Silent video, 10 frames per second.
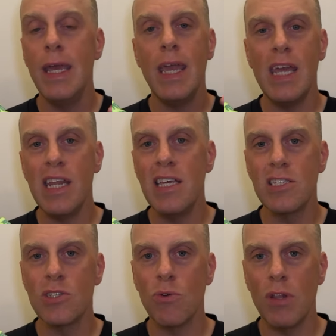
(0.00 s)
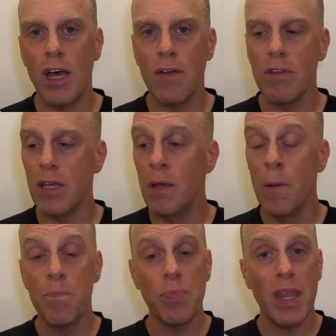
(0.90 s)
It is so lively,
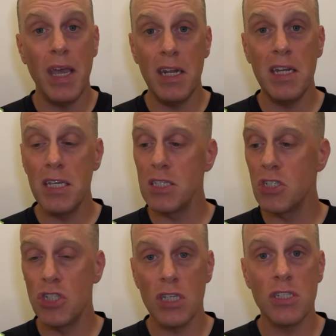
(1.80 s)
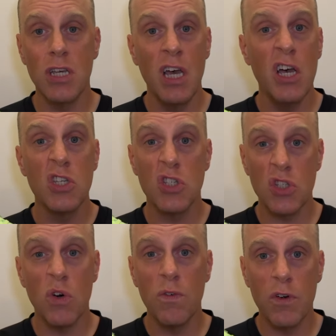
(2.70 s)
and it is just
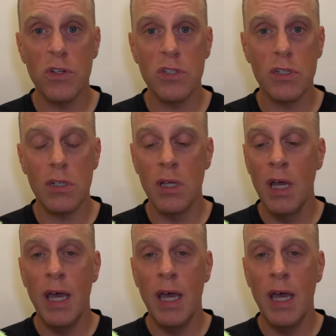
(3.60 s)
so versatile